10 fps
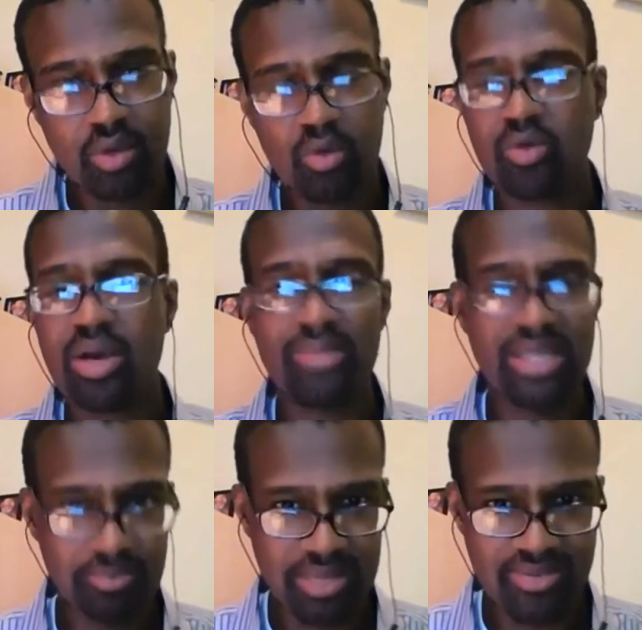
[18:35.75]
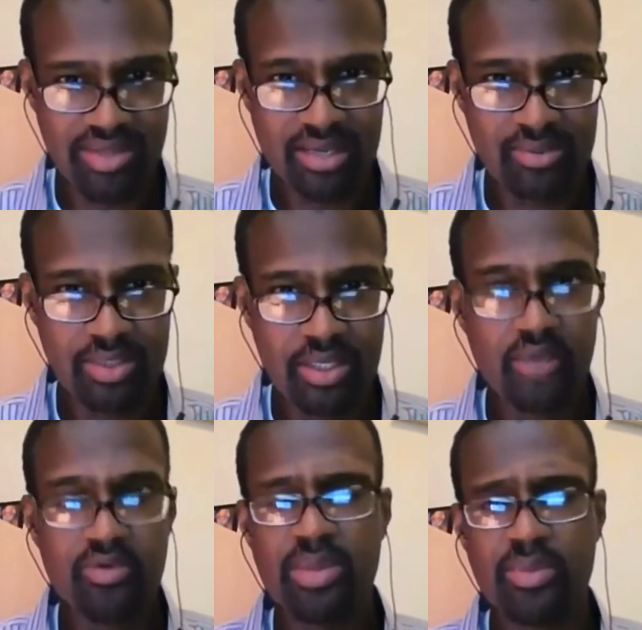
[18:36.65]
What do I mean by that?
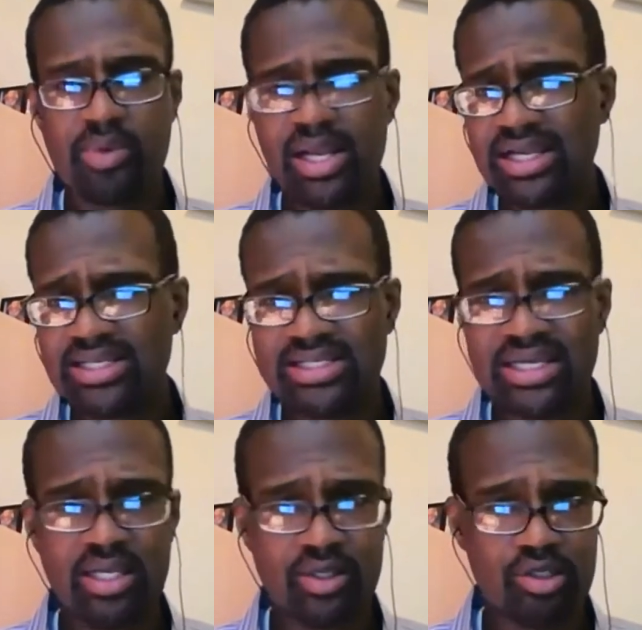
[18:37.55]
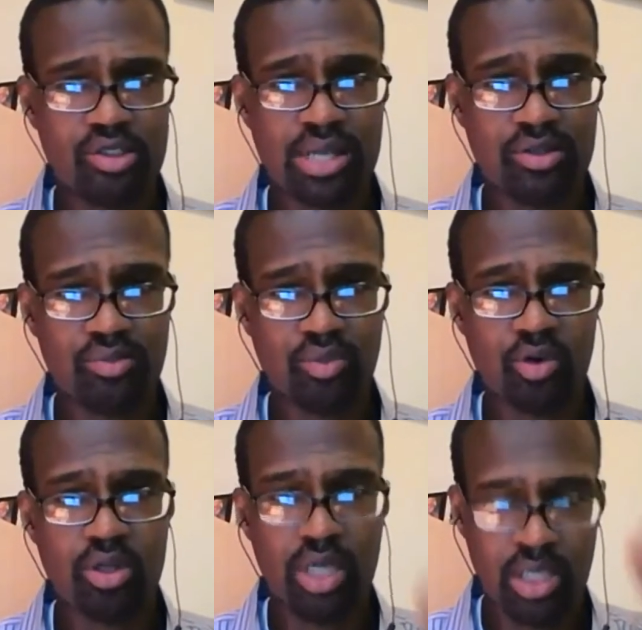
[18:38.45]
Remember, like I said, in your child
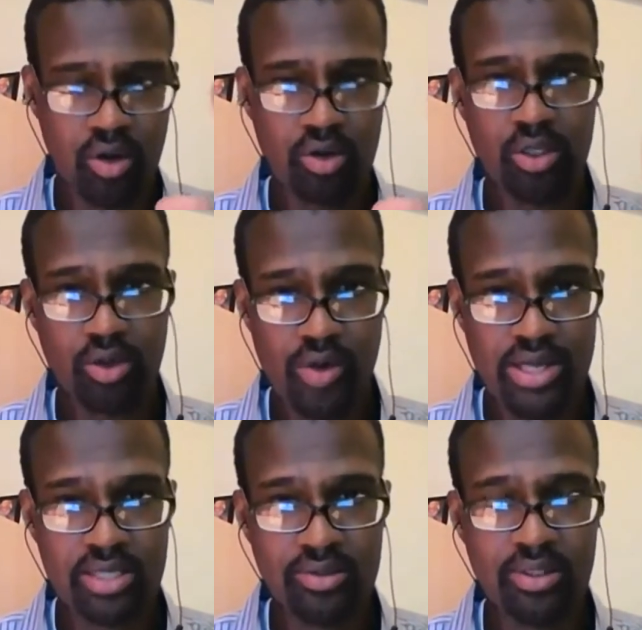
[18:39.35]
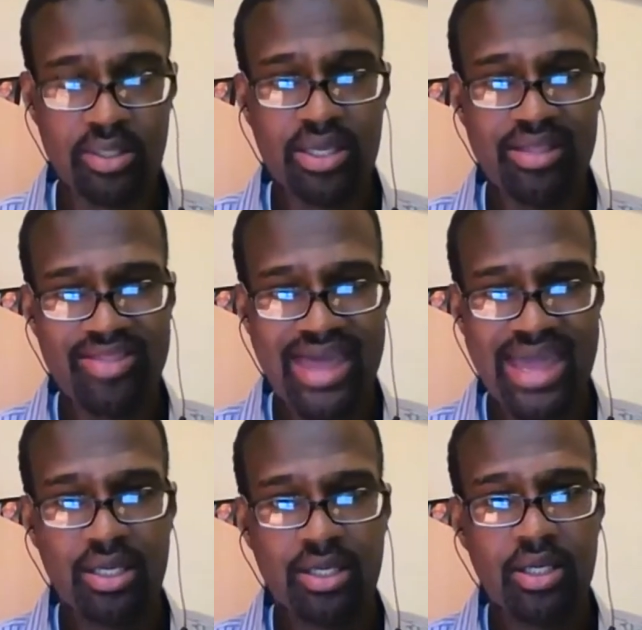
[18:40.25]
support on your credit,
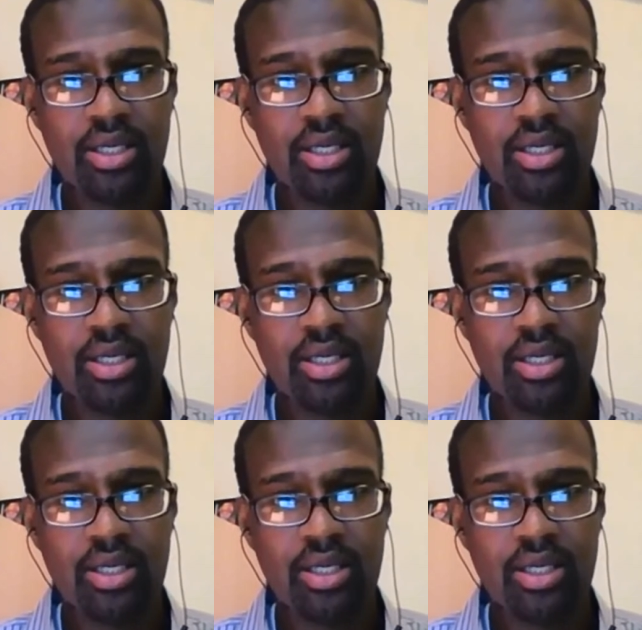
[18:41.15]
that